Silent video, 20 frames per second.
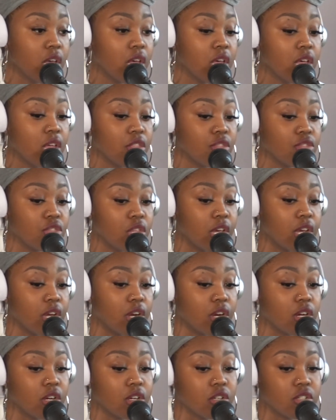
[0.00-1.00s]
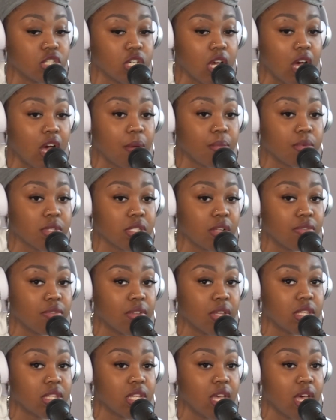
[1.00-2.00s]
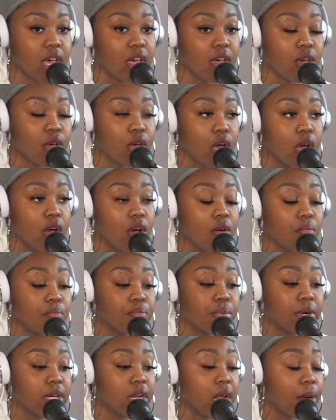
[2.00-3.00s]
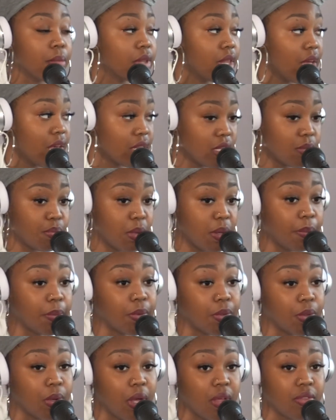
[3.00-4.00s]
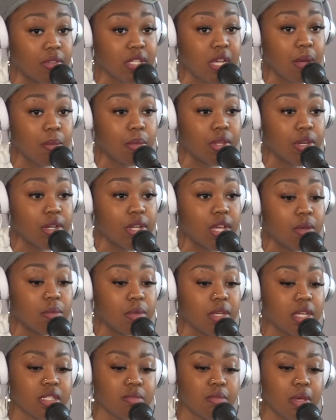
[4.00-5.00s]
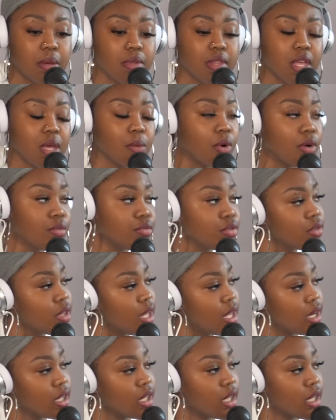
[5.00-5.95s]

their job and stuff like that. But I'm glad that people do have the time in their day, because maybe they won't do that again.